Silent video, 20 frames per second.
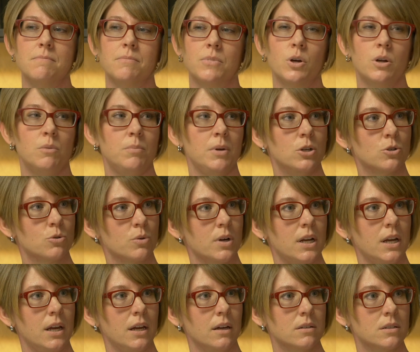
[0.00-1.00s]
could be
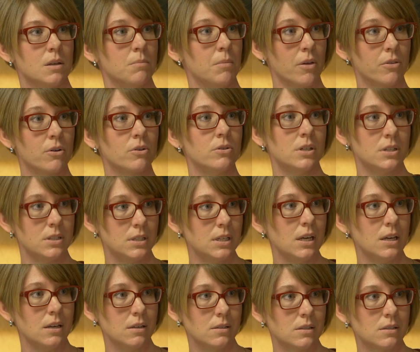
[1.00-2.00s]
treating some other
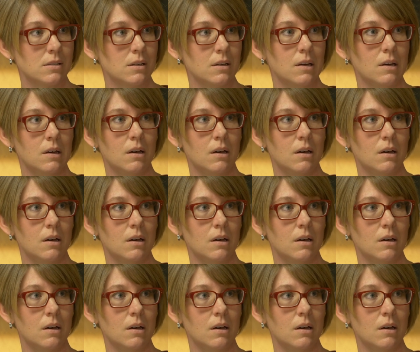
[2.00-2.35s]
disease.